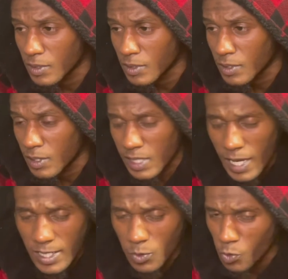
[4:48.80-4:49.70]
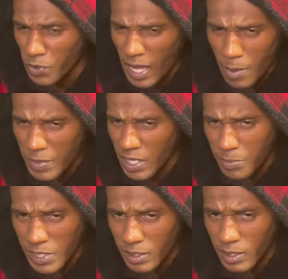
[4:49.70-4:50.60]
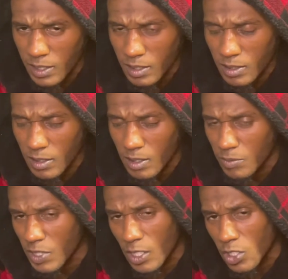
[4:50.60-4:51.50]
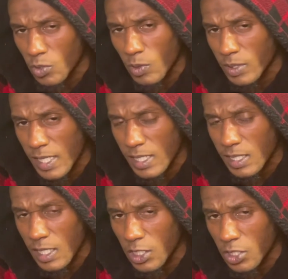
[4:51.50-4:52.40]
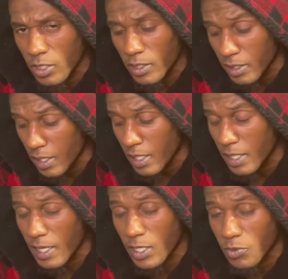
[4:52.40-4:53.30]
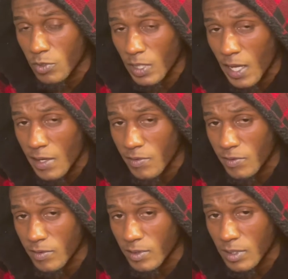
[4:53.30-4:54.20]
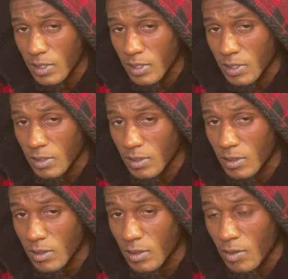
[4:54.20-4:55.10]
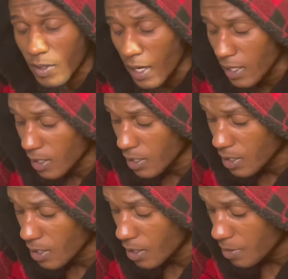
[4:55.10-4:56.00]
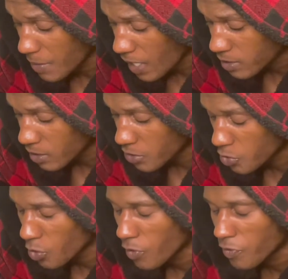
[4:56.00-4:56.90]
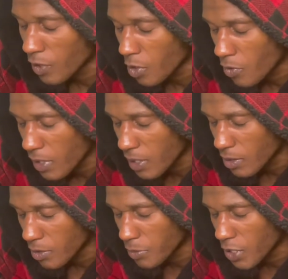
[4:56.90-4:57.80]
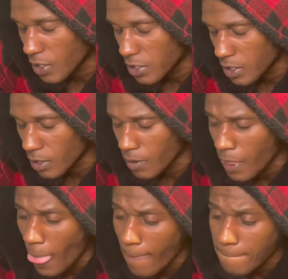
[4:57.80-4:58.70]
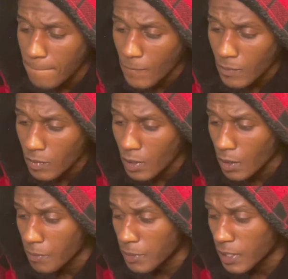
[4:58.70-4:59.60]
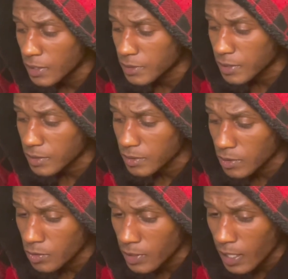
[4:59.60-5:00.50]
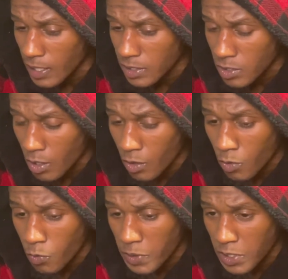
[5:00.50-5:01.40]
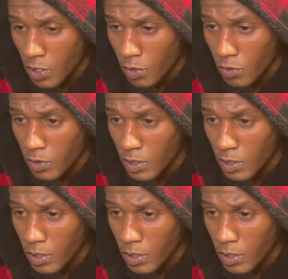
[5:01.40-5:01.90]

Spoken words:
the taste will not be appealing because you won't taste any sugar. That's real life. Okay, excellent tool for lowering the blood sugar. But you guys know we don't